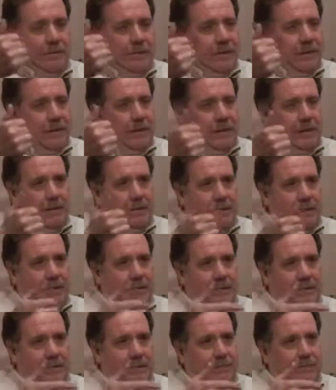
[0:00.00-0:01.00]
taking
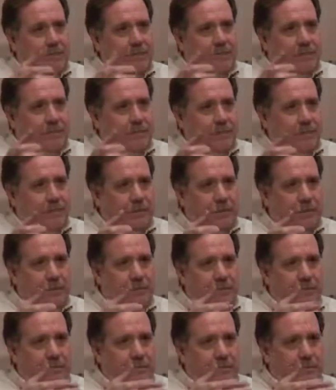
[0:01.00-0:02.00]
this, you know, to